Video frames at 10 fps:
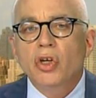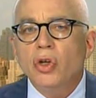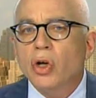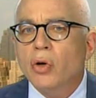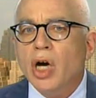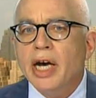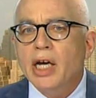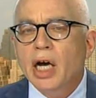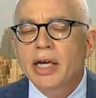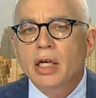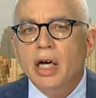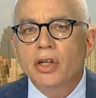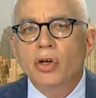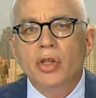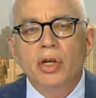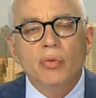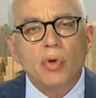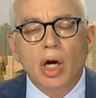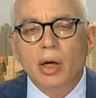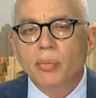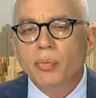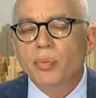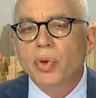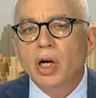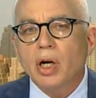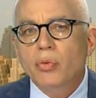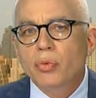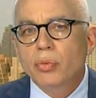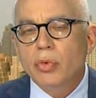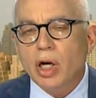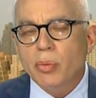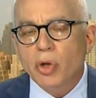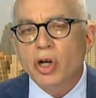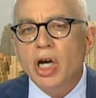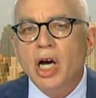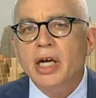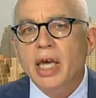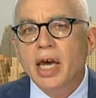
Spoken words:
You know, I know that Murdoch